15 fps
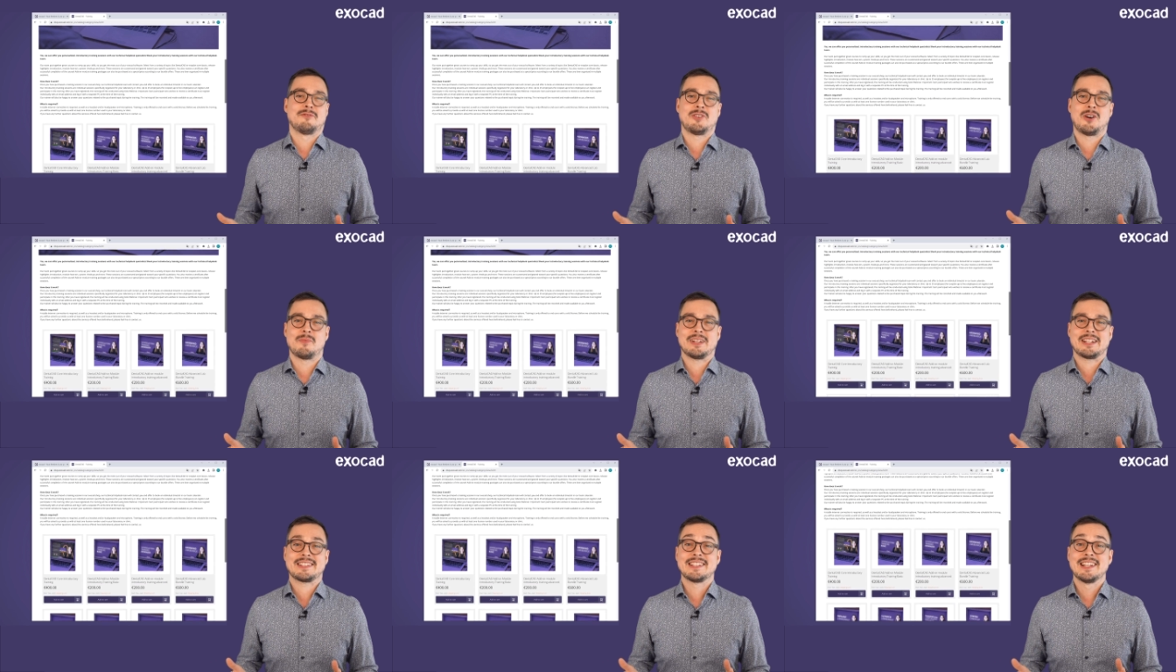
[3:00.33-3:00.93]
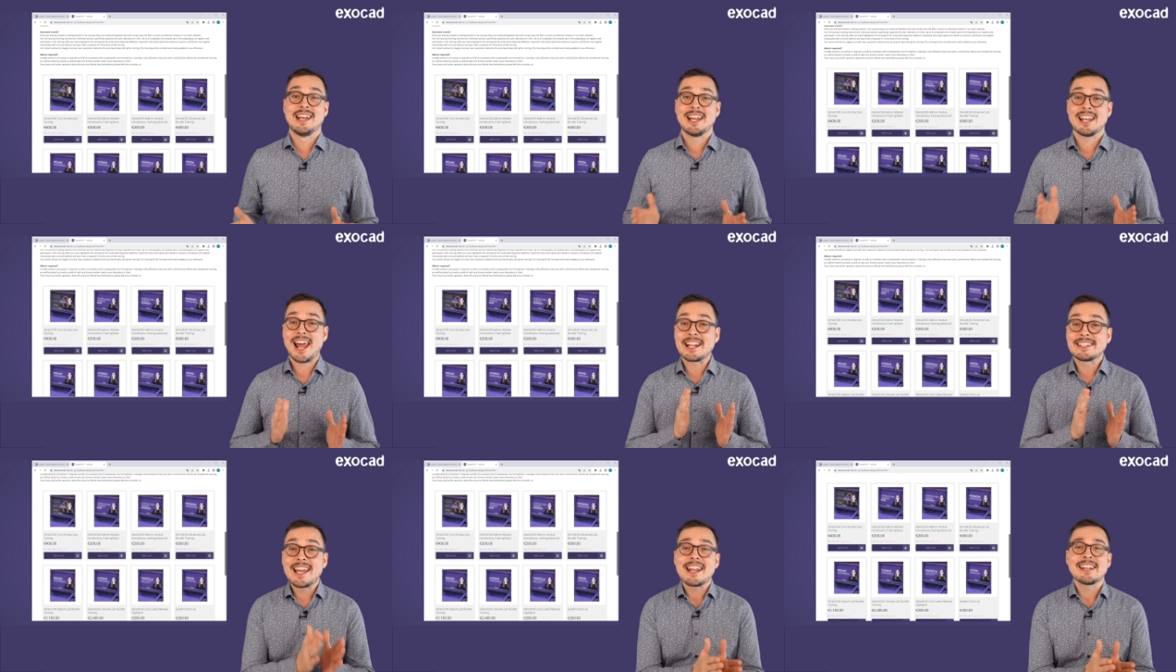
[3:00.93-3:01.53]
of topics
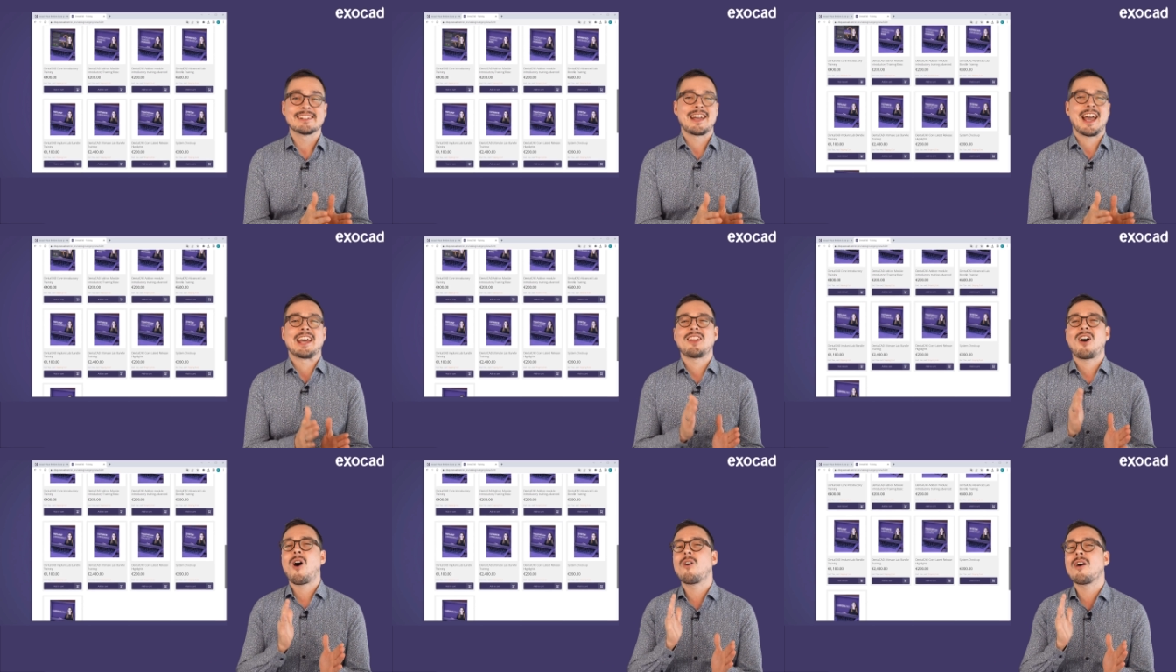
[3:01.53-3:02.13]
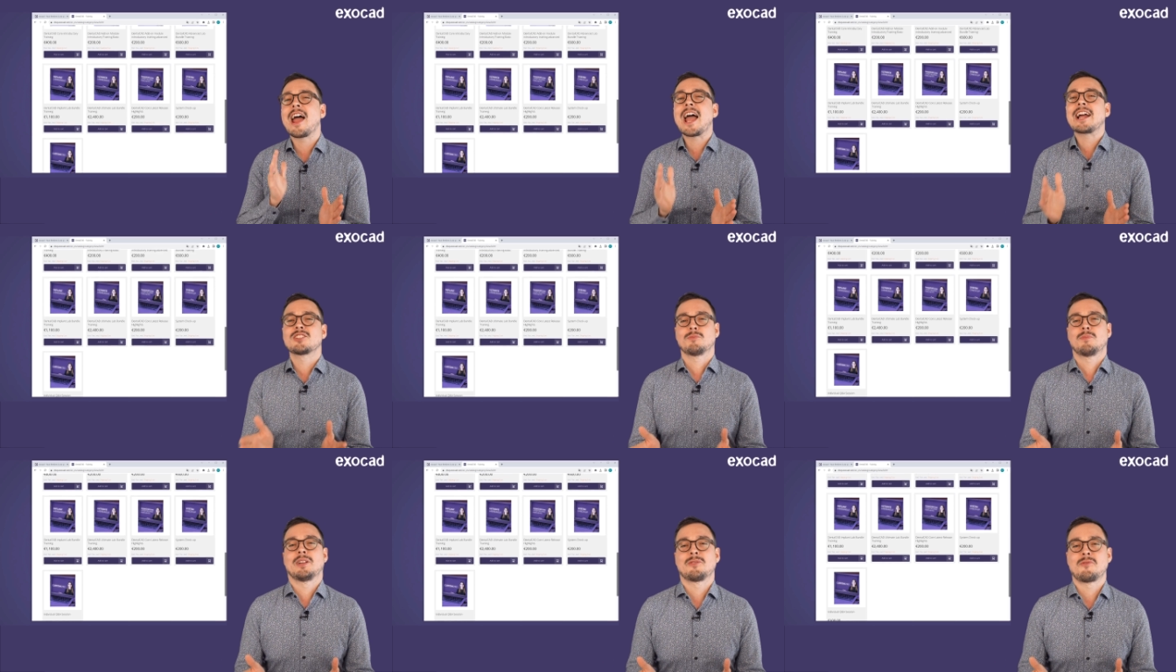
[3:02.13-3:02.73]
like DentalCAD or
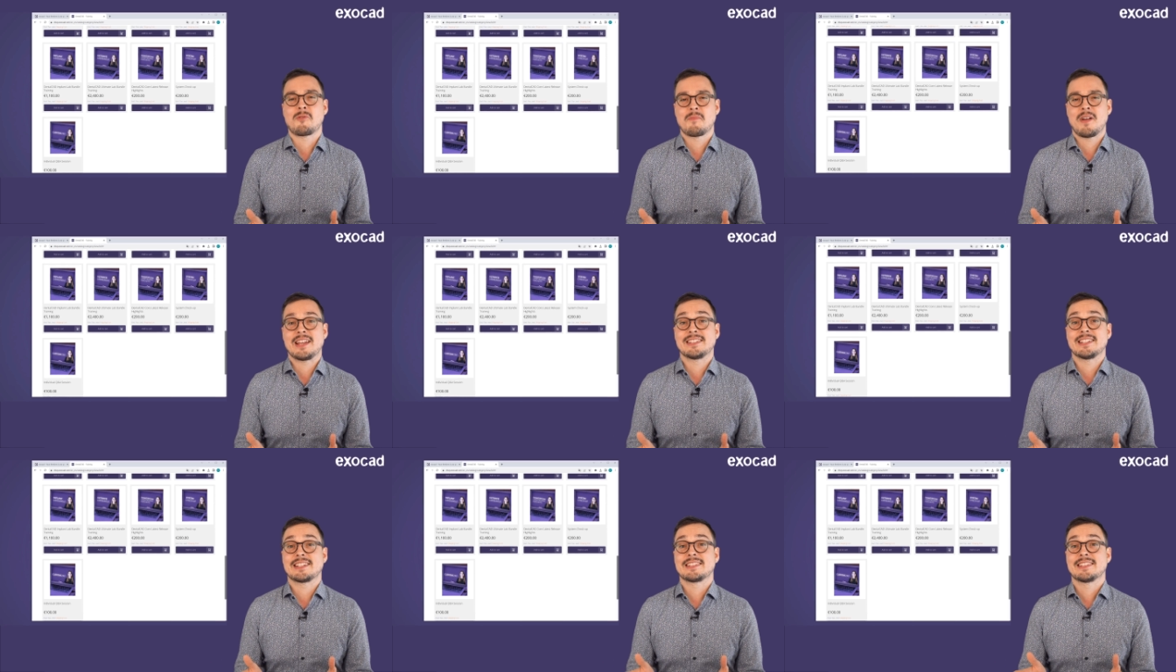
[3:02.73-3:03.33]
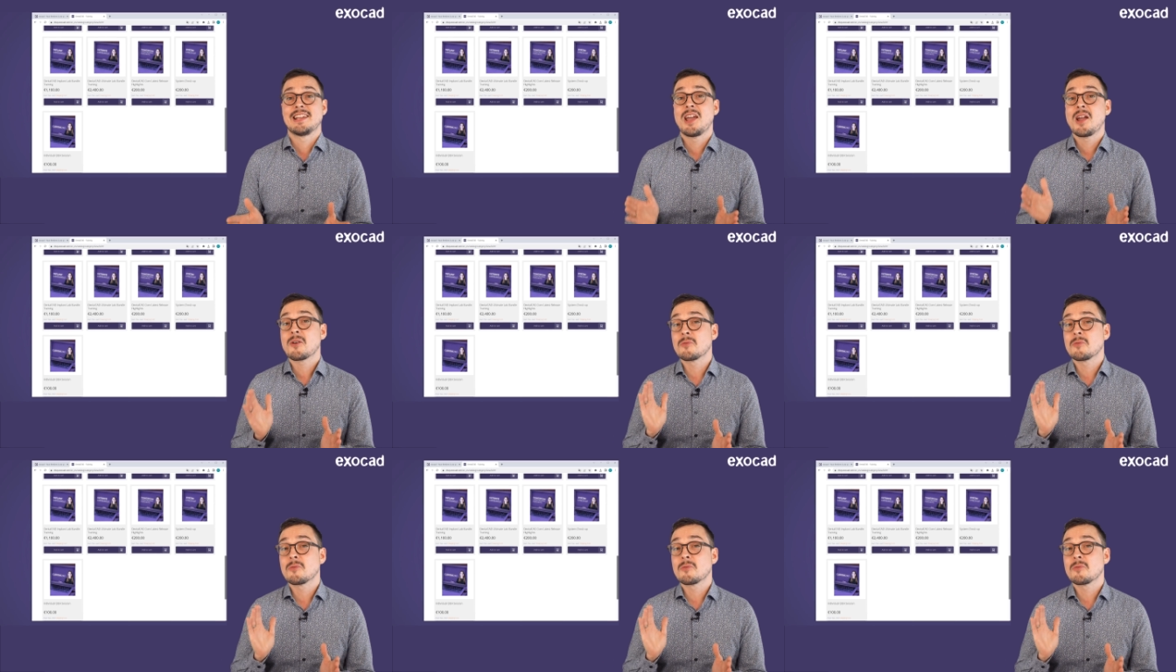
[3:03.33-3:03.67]
Exoplan Core Basics,